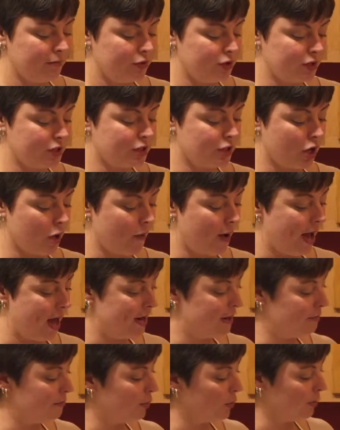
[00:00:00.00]
just go
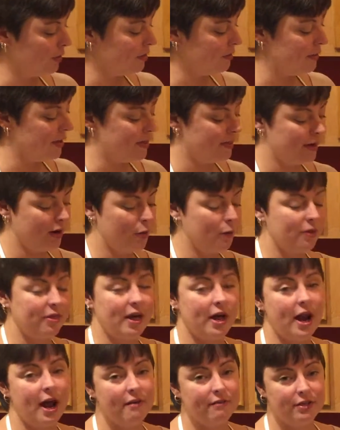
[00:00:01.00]
ahead and pour them in there
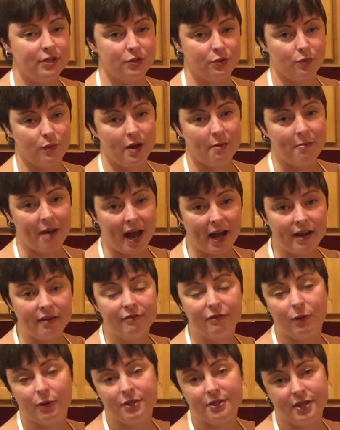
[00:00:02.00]
without having to run back
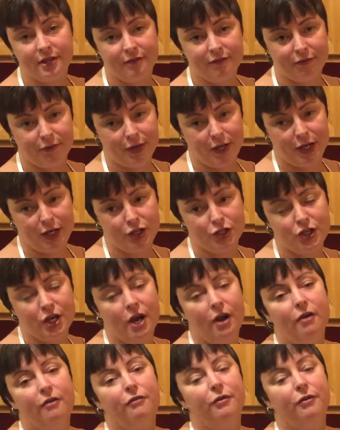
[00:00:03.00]
and forth to the fridge